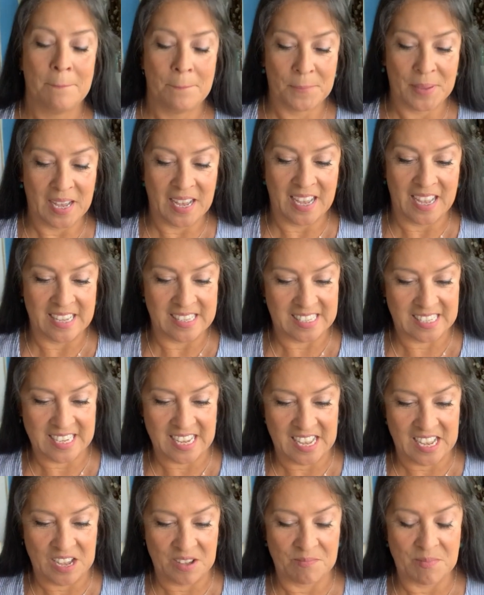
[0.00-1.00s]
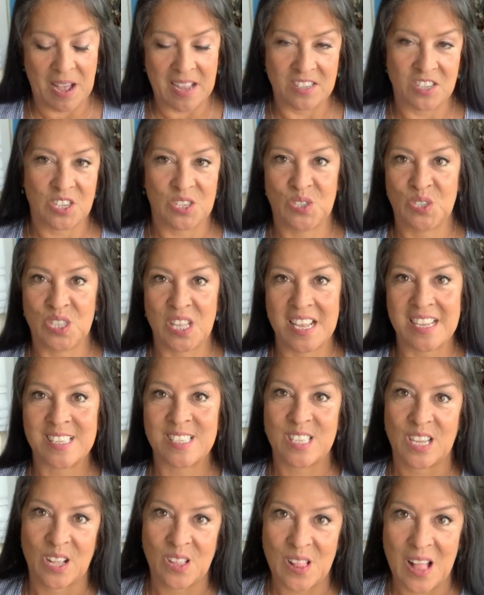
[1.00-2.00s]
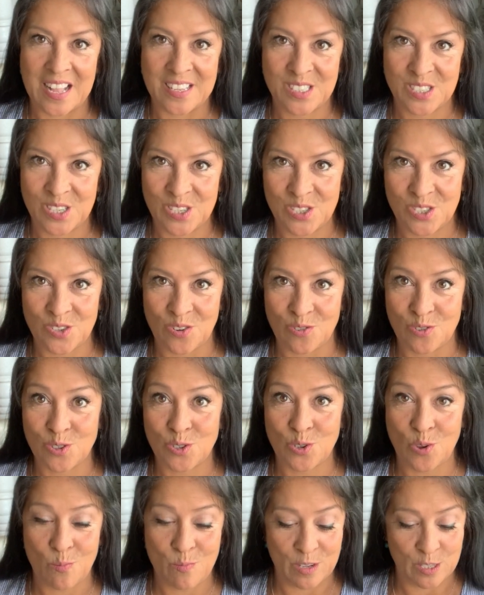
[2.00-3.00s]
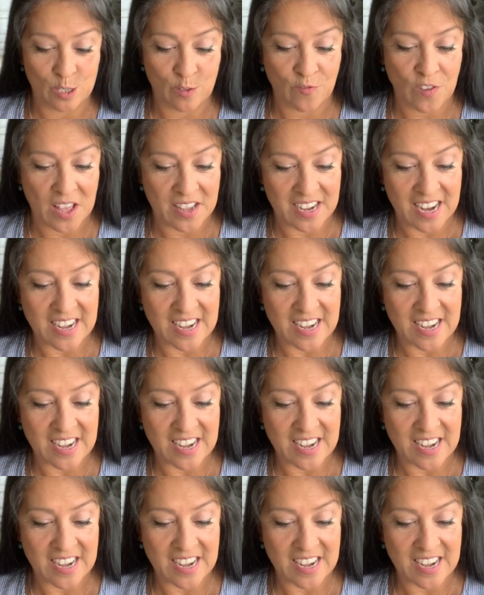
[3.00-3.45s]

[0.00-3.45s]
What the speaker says: but I just think sunglasses are so much fun,